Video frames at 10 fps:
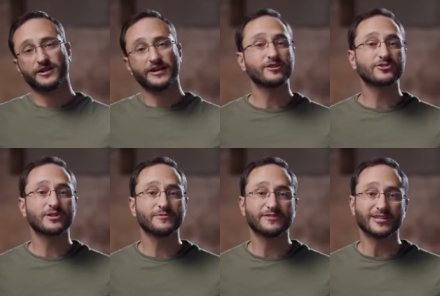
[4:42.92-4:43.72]
Here are
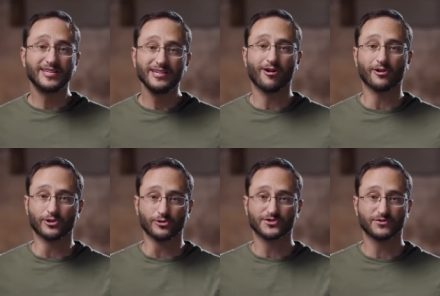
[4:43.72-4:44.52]
some of the key
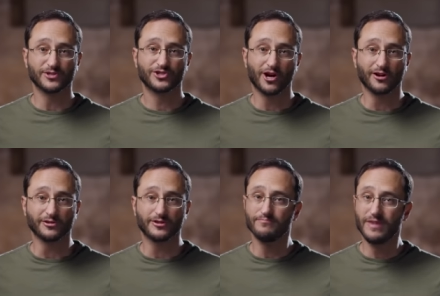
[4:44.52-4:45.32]
articles from the
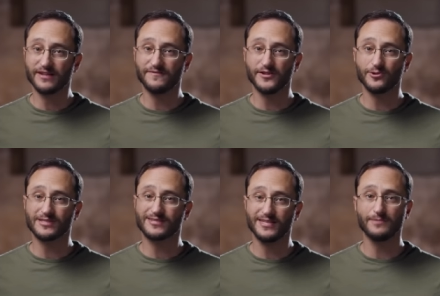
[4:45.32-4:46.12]
Charter that many view
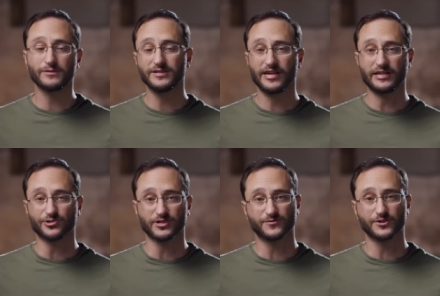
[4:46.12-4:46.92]
as deeply
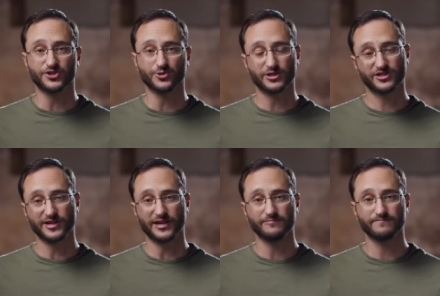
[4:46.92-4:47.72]
dangerous for the Jewish state.